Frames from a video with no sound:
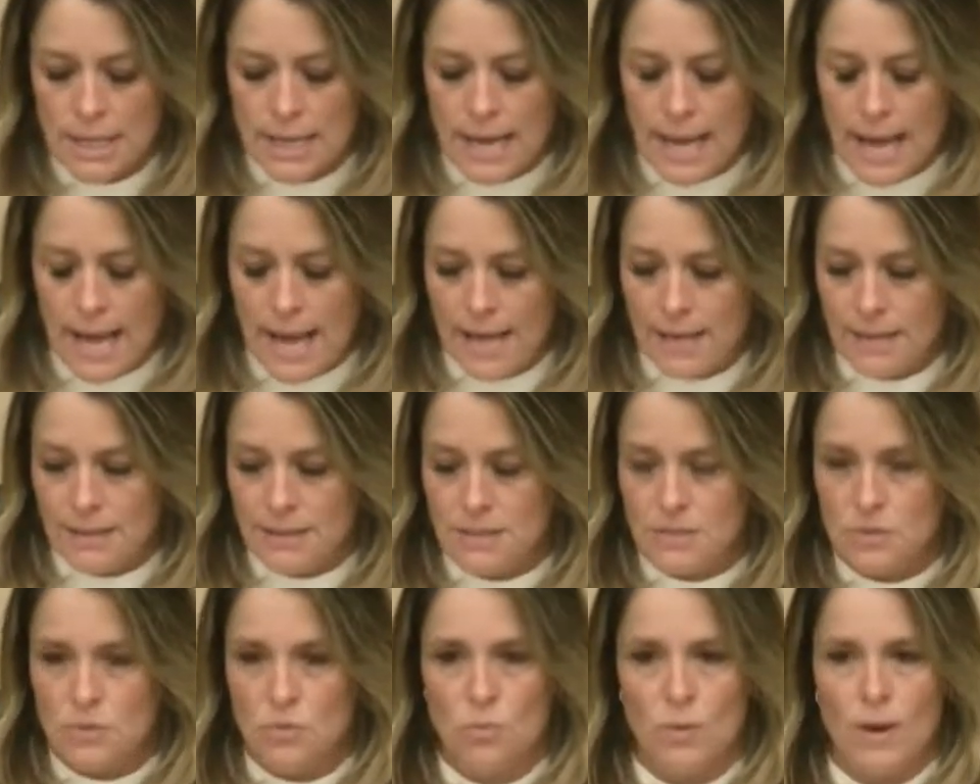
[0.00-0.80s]

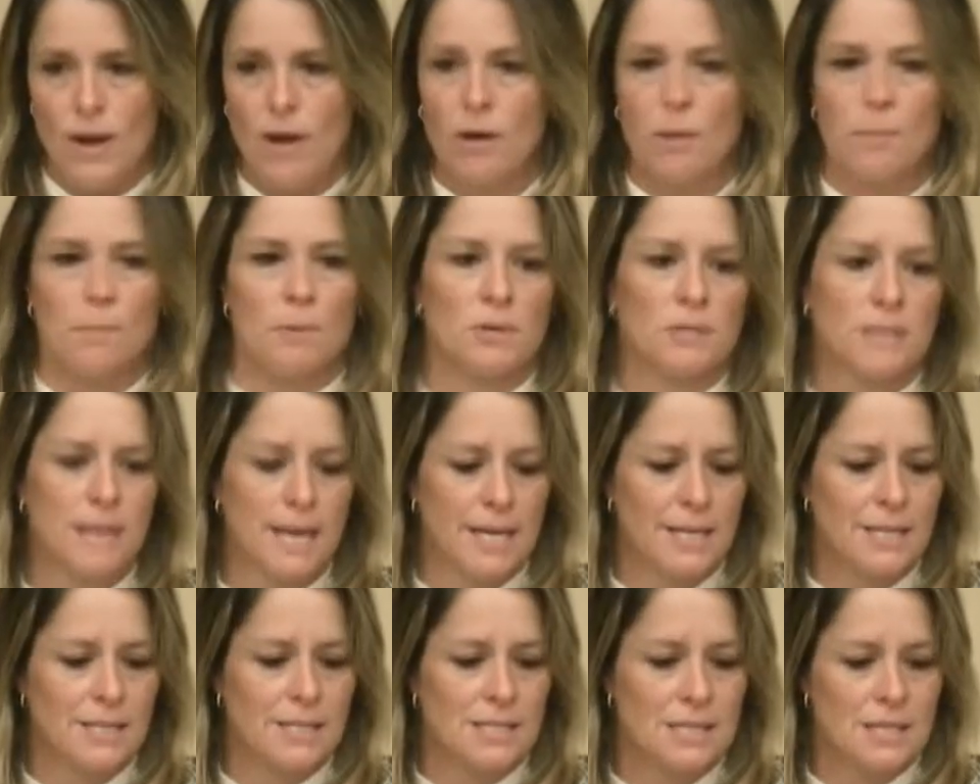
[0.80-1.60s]
And where it
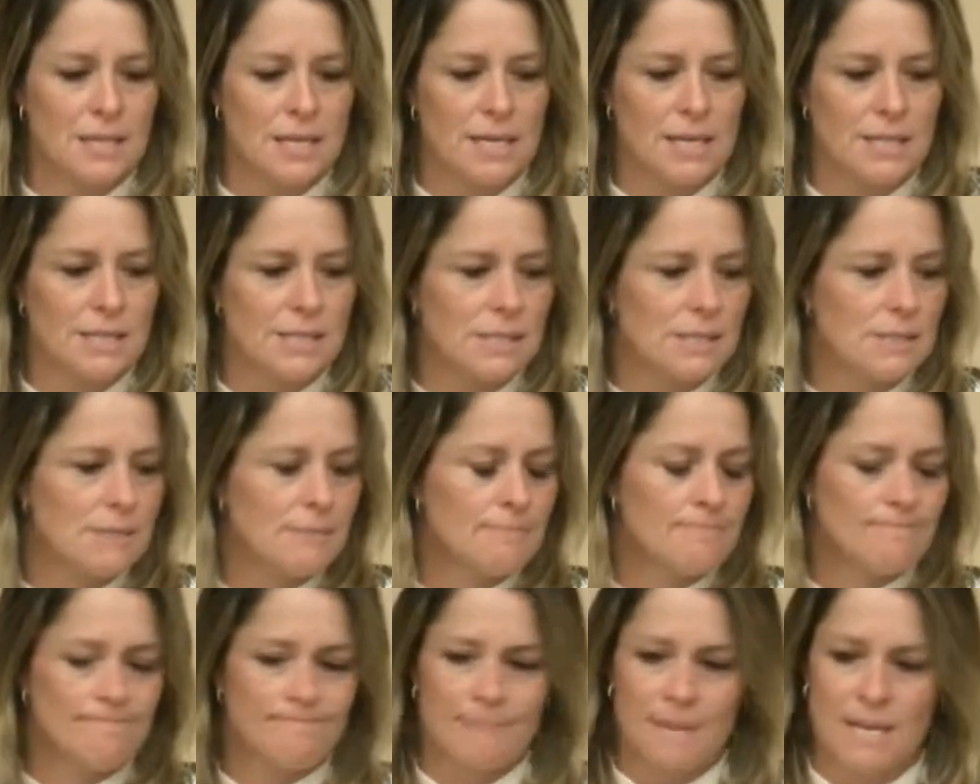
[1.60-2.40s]
pertains to this,
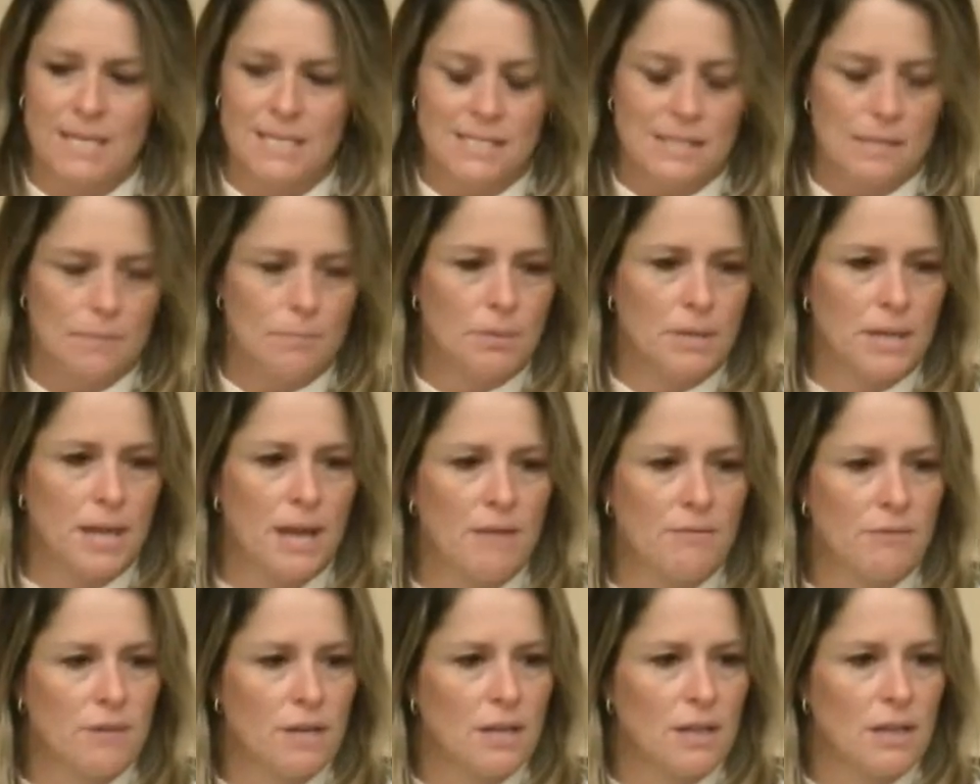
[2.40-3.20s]
I simply
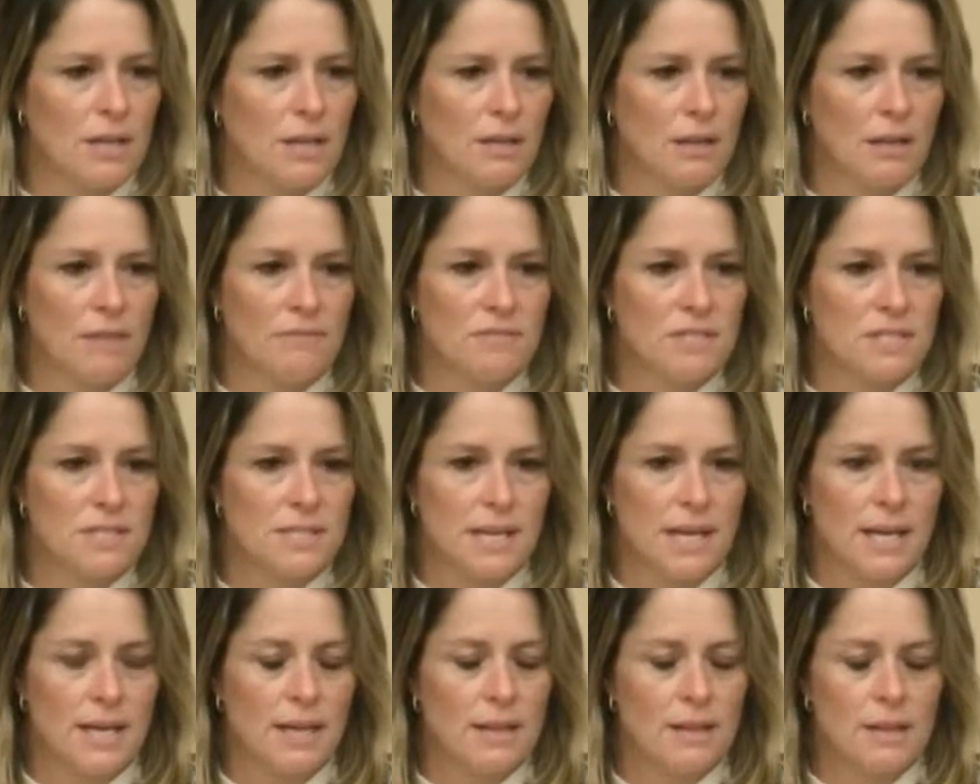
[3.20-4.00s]
have nothing left to
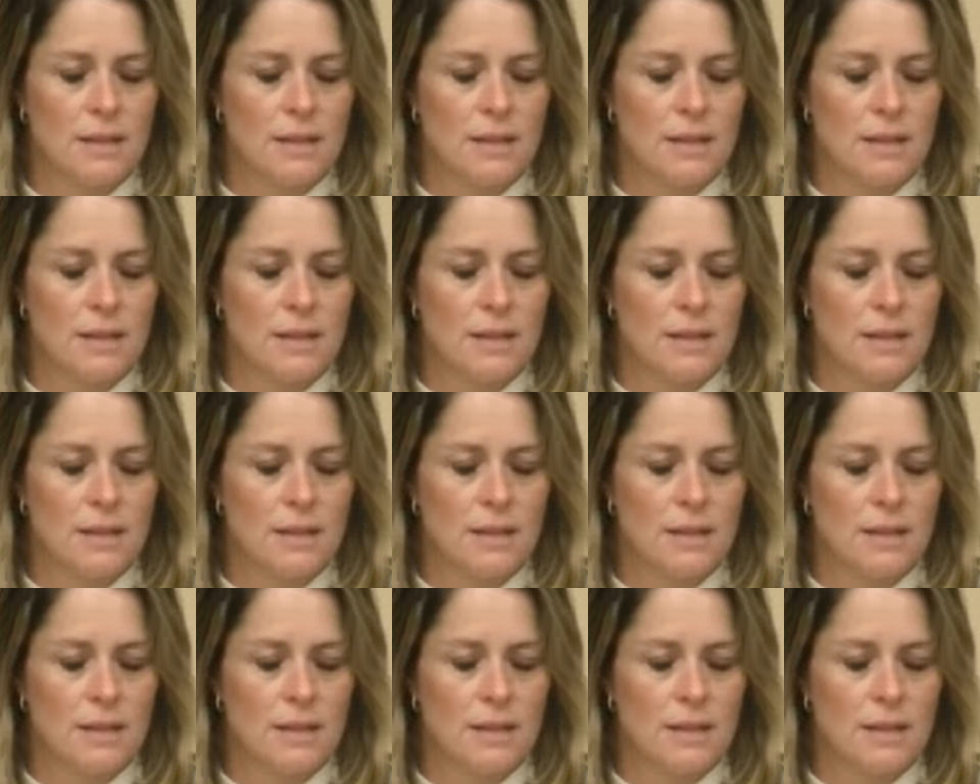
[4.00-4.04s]
say.